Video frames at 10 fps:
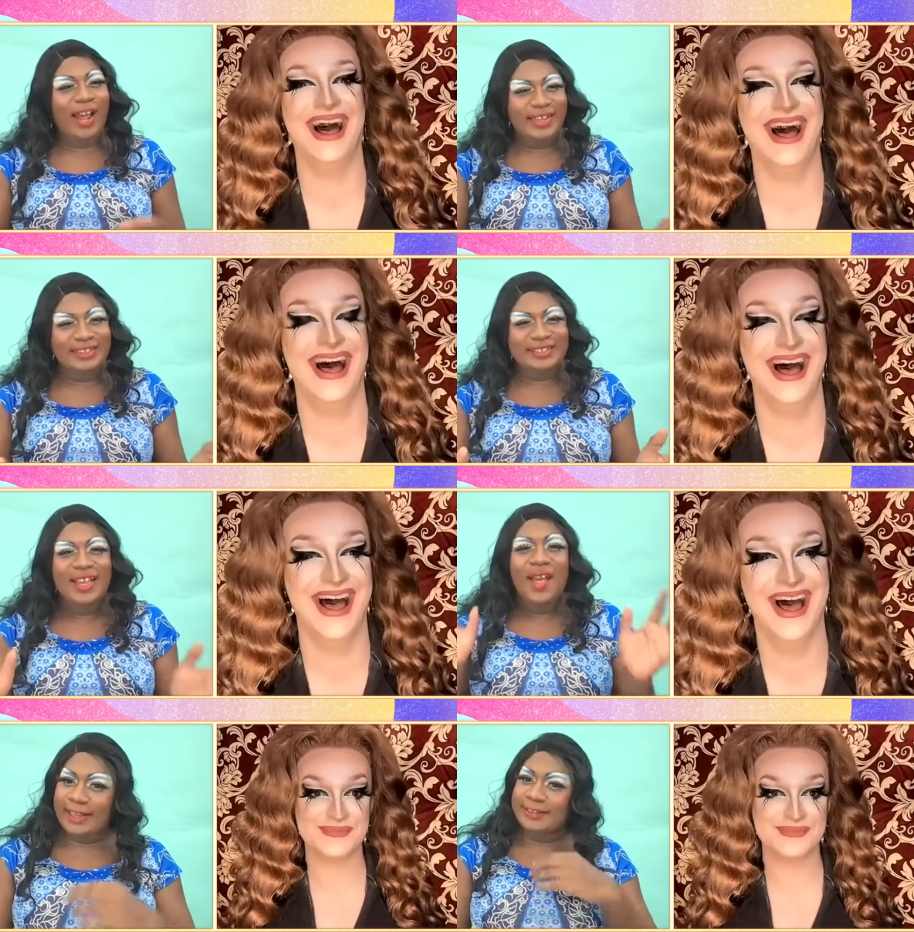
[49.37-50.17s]
Speaker 1: right.
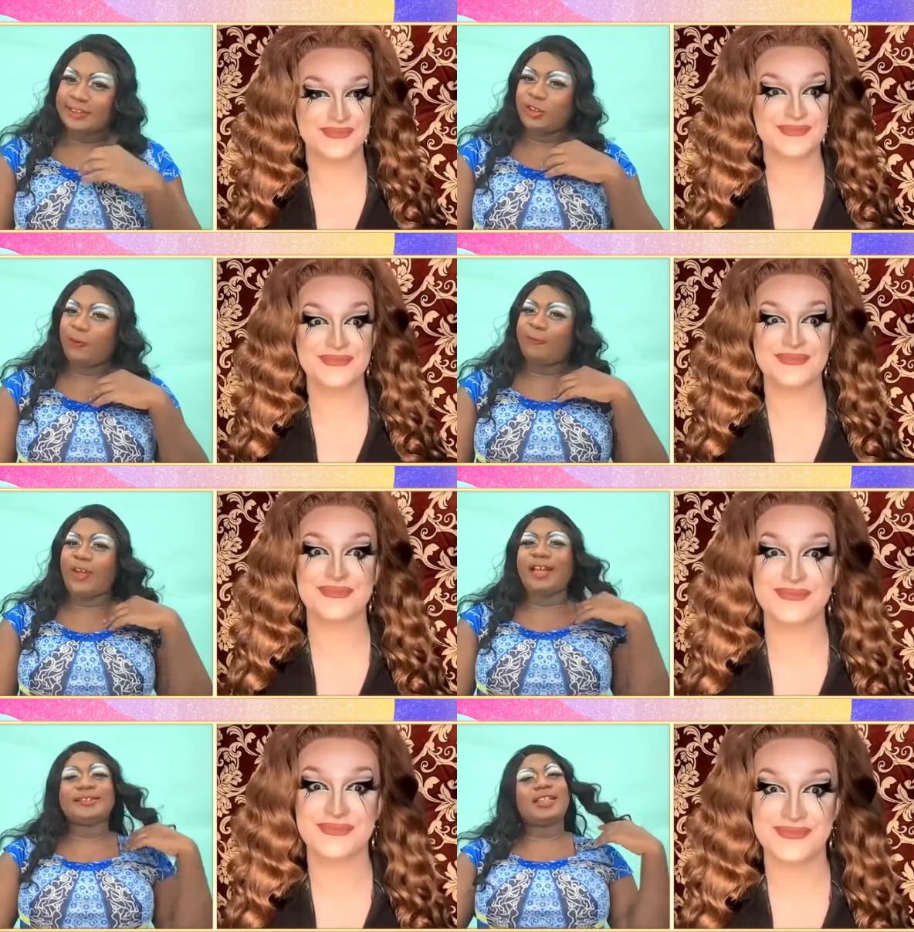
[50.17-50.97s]
As it's your
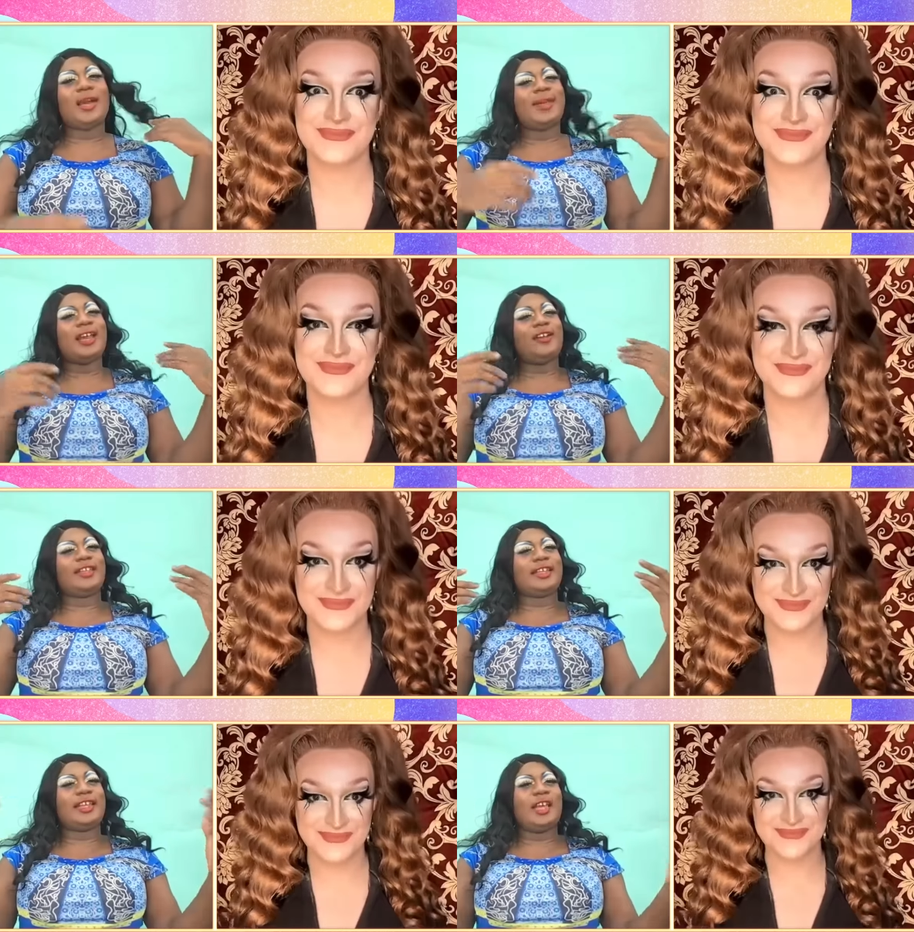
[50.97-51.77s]
first time here at
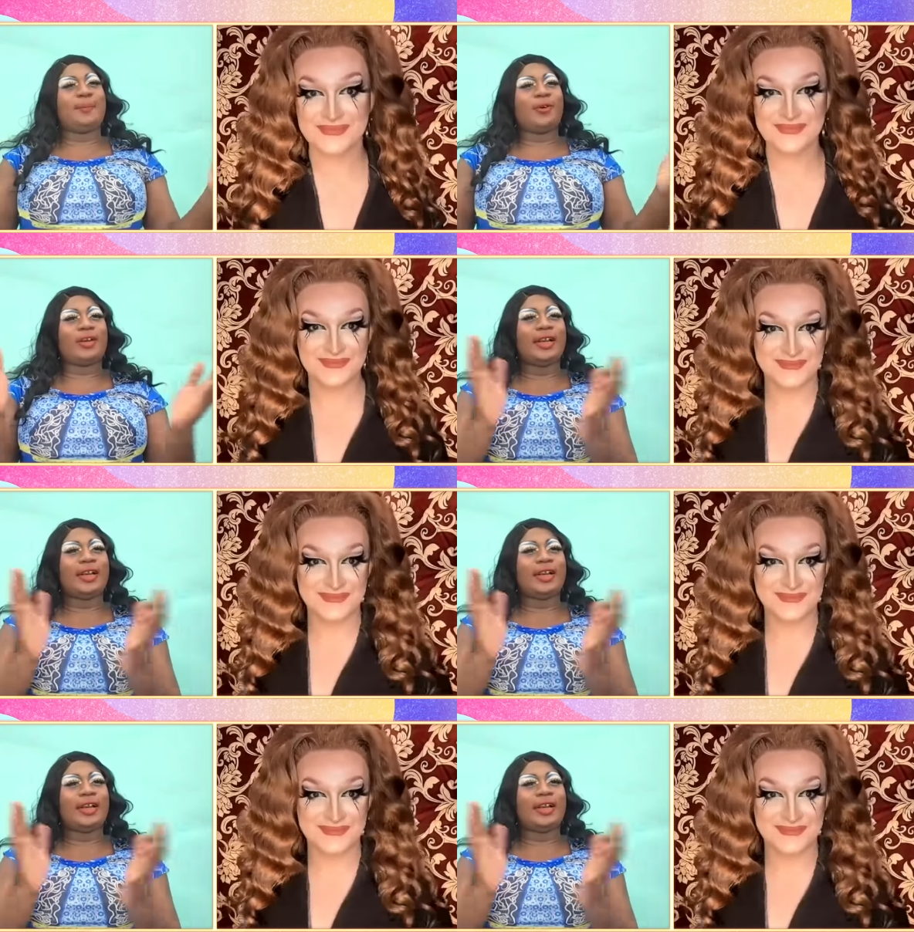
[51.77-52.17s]
the yearbook,